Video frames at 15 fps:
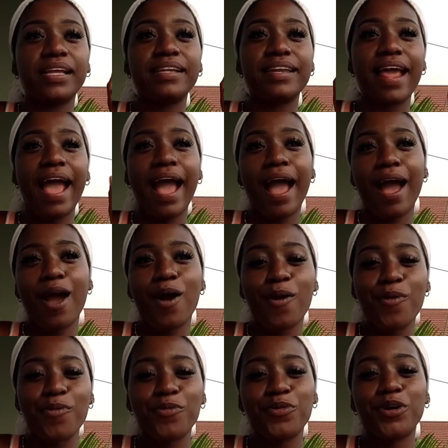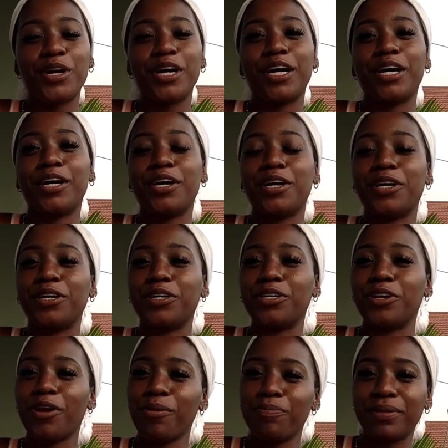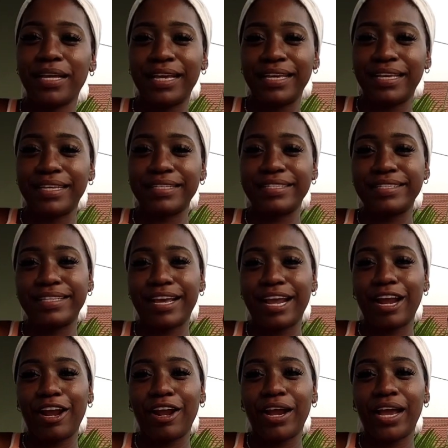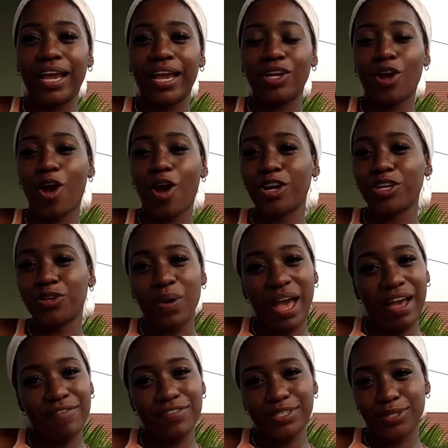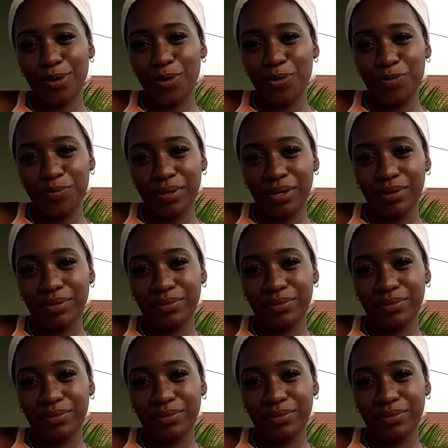Now, your plate gets there and all you have is oatmeal.